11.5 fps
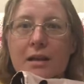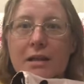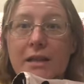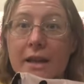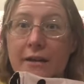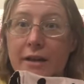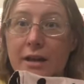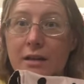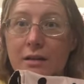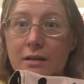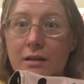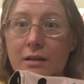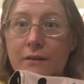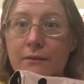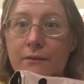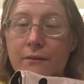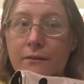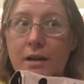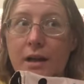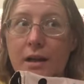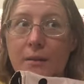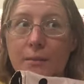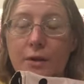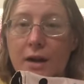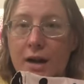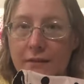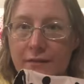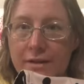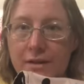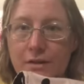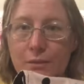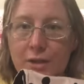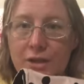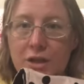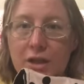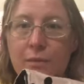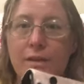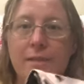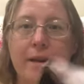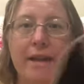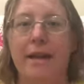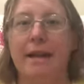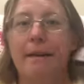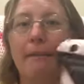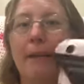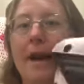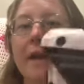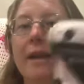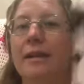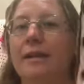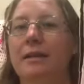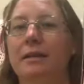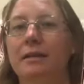Terry Crafts when she was making bags.